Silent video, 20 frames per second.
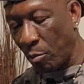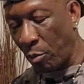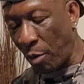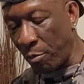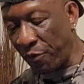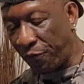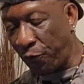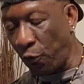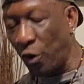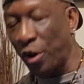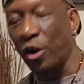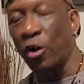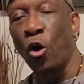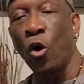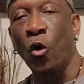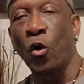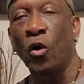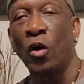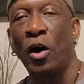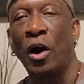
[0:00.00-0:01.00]
But before I
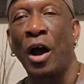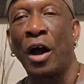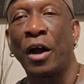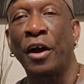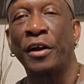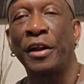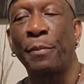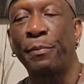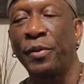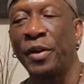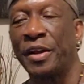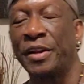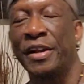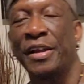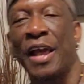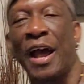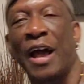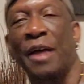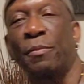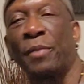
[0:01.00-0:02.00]
go, I'm gonna play
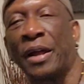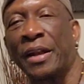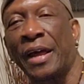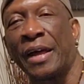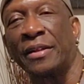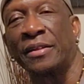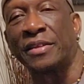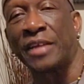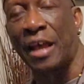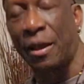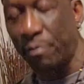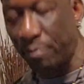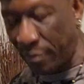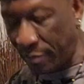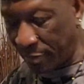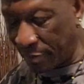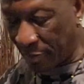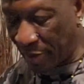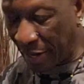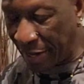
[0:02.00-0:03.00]
the Yardman anthem.